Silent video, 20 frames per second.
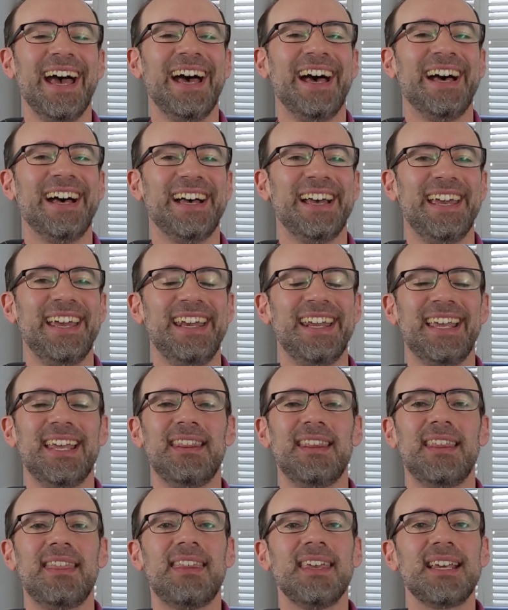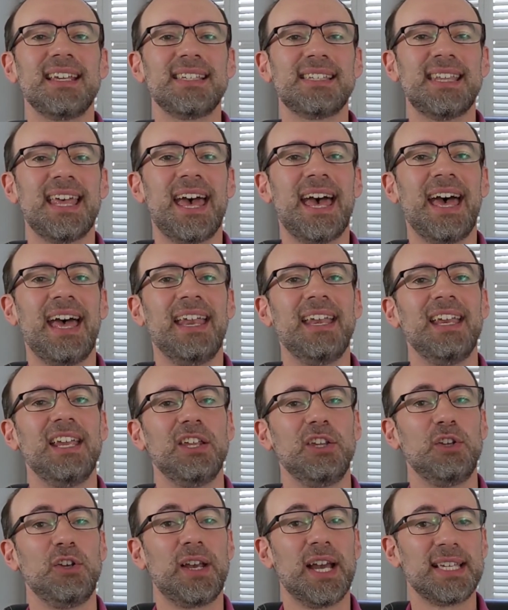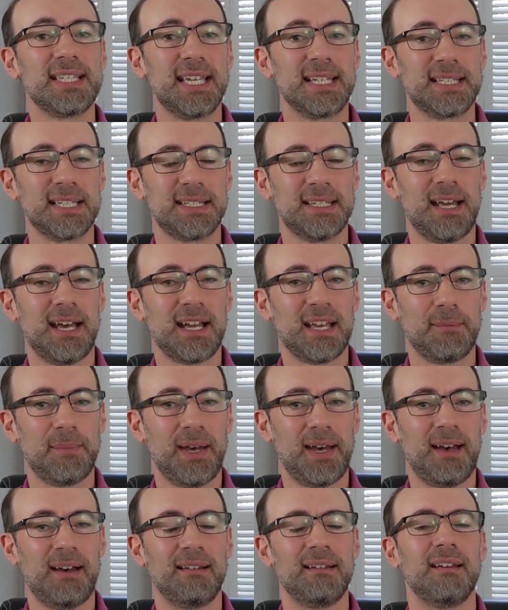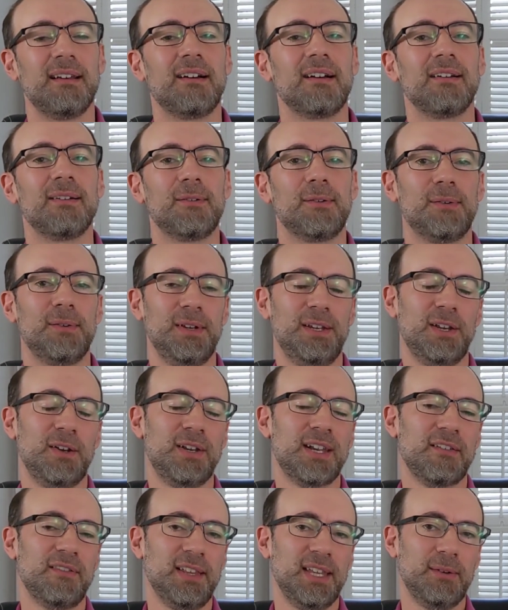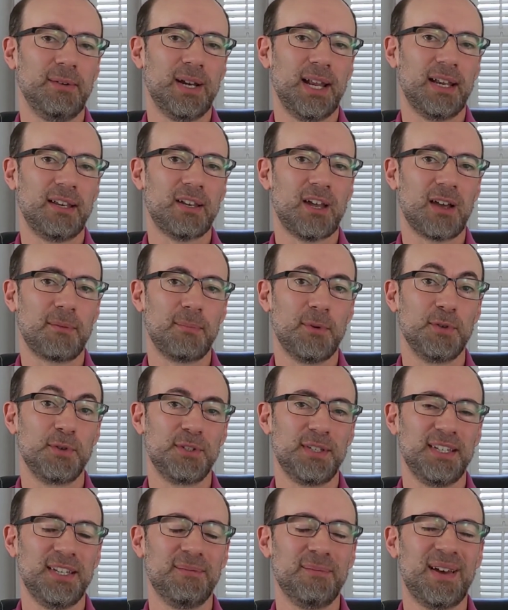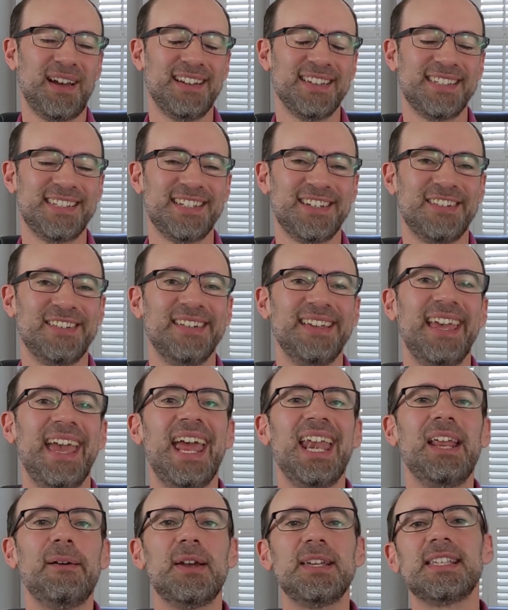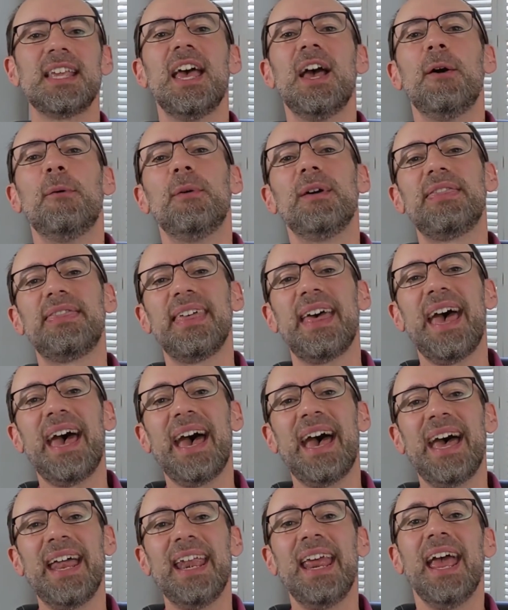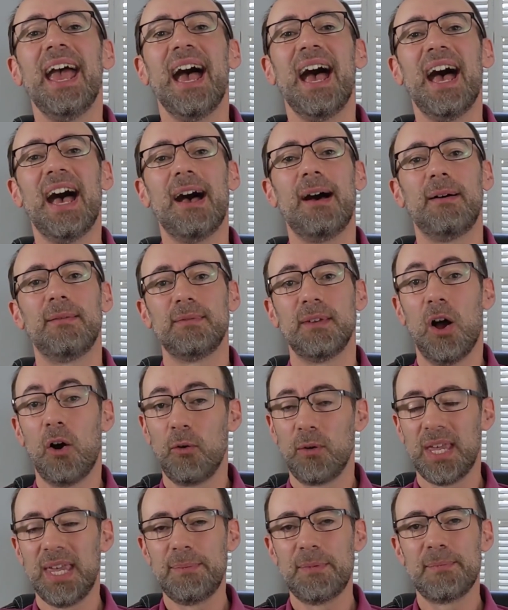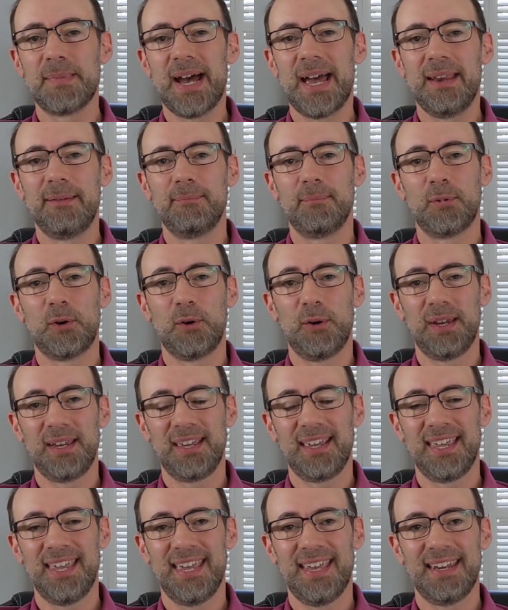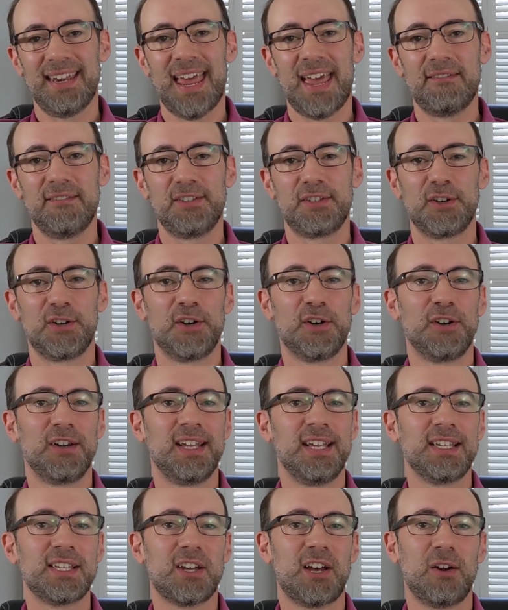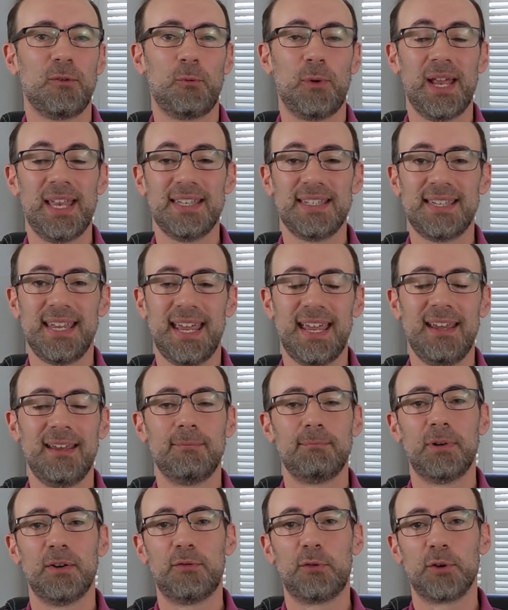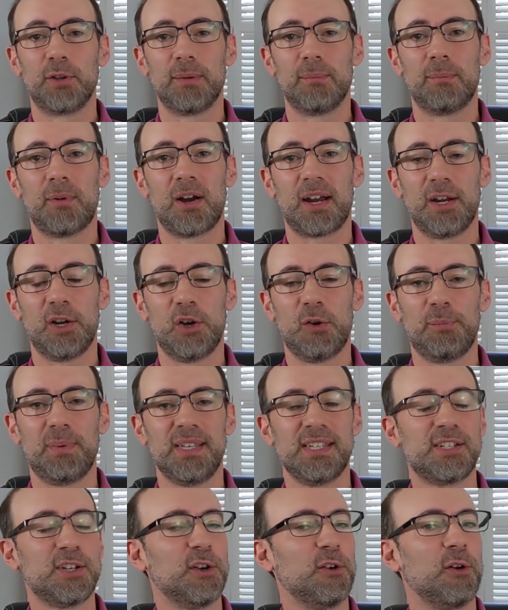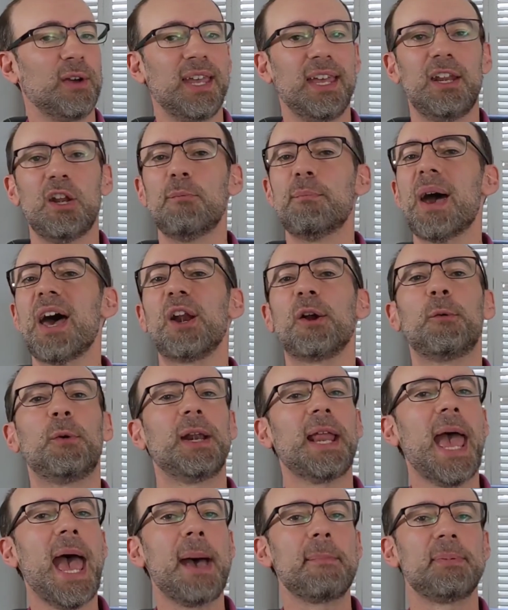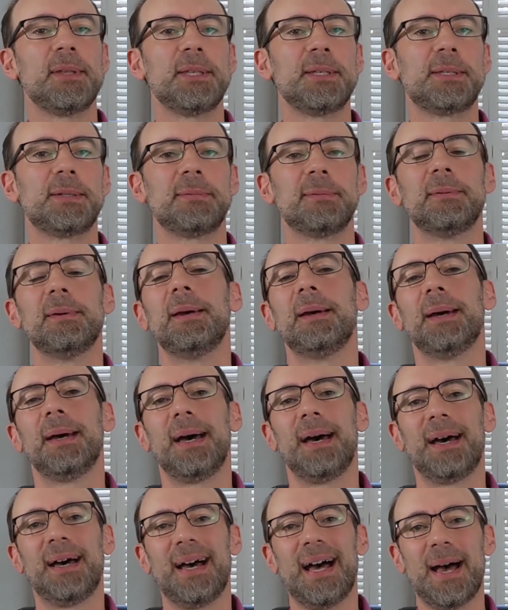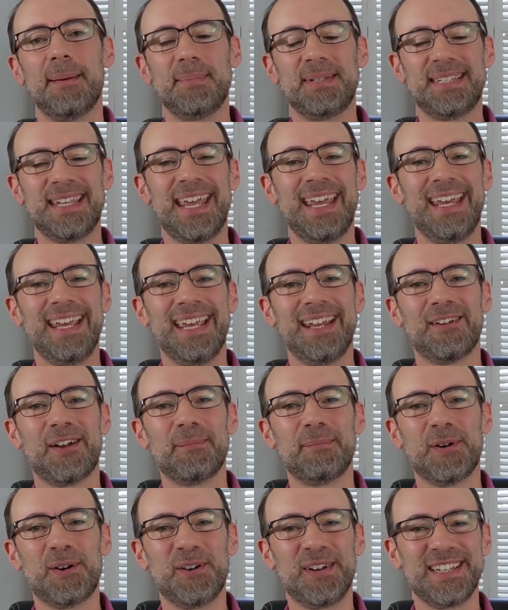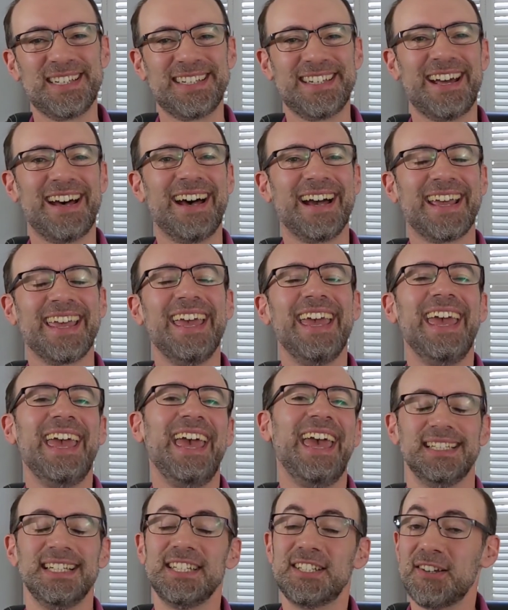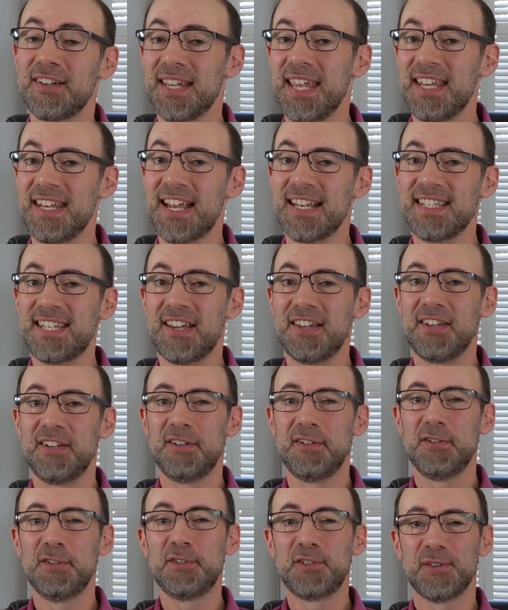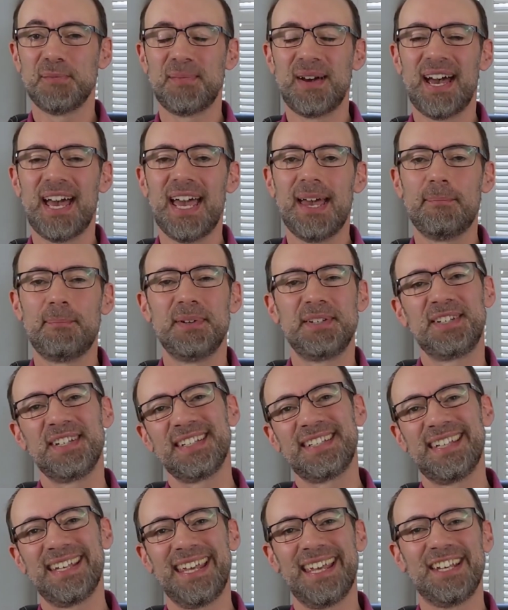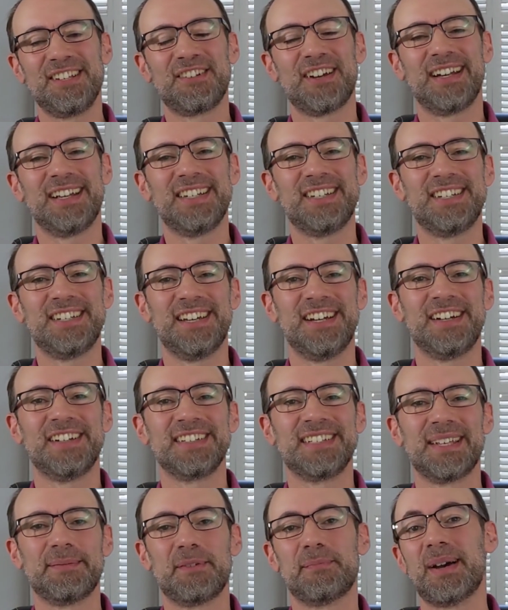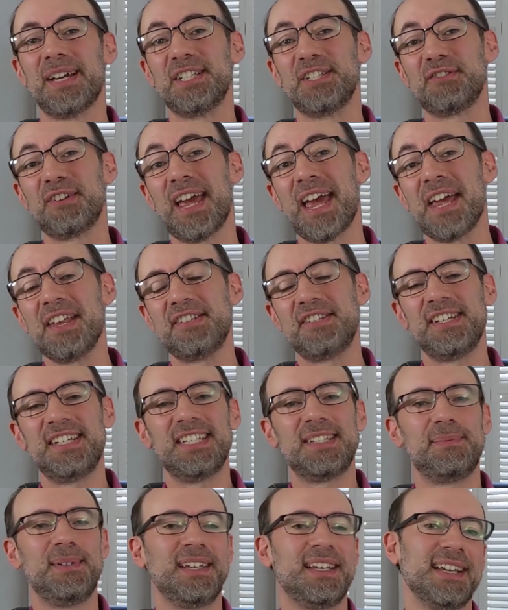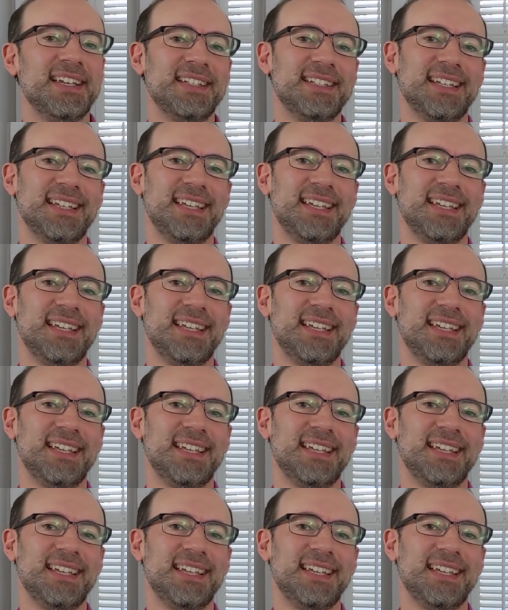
And again, the things that you guys like to talk about are definitely what I talk mostly about. So anyways, with that, keep in mind Boeing again having their earnings on Wednesday before the market opens. So again, no matter what happens, I'm staying in on Boeing stock. So again, not telling you should buy it, but just again trying to share some of my strategies because